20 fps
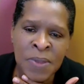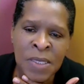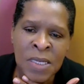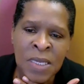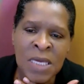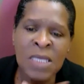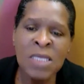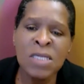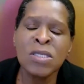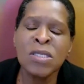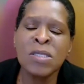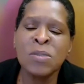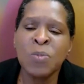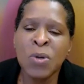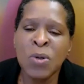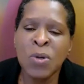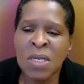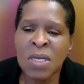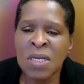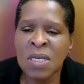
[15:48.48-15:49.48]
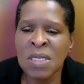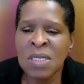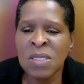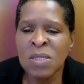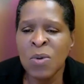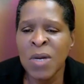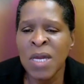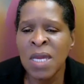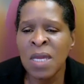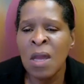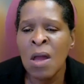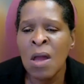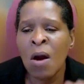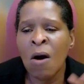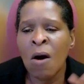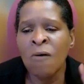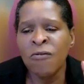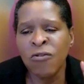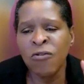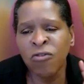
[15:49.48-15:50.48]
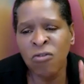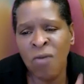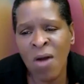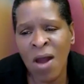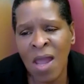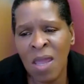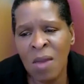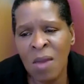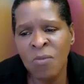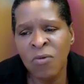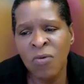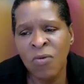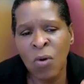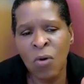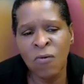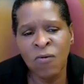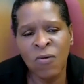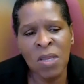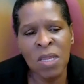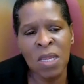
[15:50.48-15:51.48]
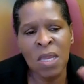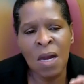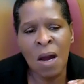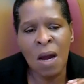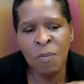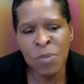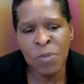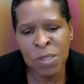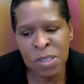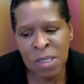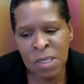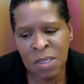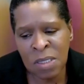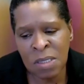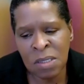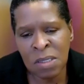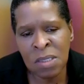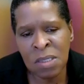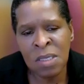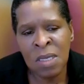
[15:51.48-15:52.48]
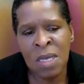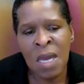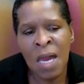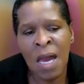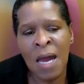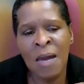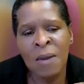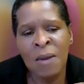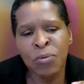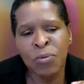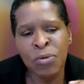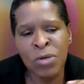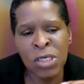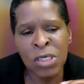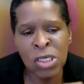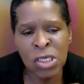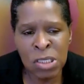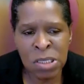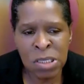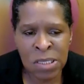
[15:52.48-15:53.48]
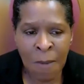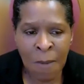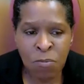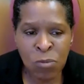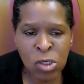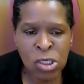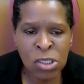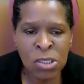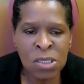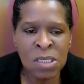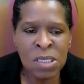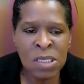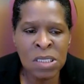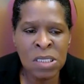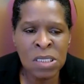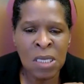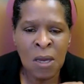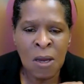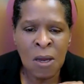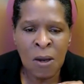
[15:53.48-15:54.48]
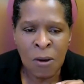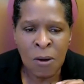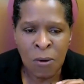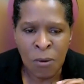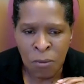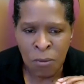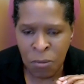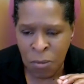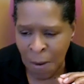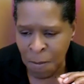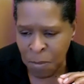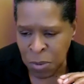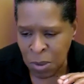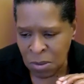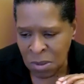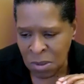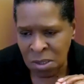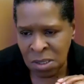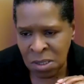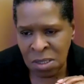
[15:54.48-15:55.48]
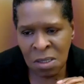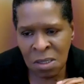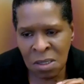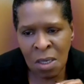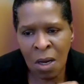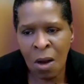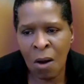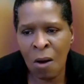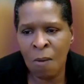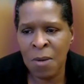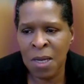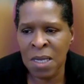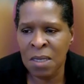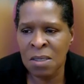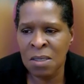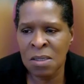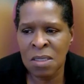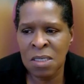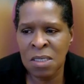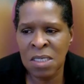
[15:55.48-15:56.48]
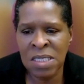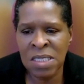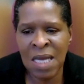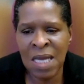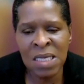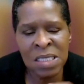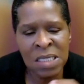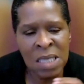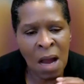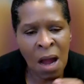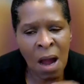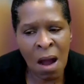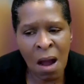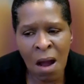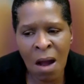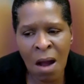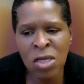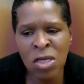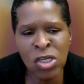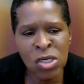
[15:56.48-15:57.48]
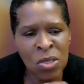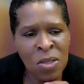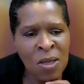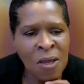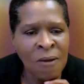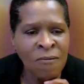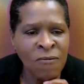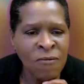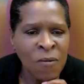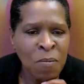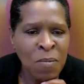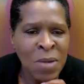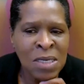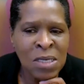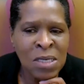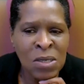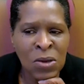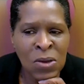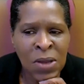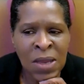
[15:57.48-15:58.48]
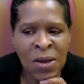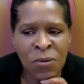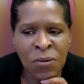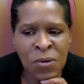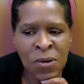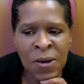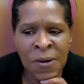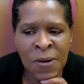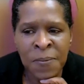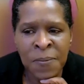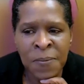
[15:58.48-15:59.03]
It is spoken in this way of triumph over the obstinate and presumptuous rebels. Oh my goodness, that's a harsh thing for Matthew Henry.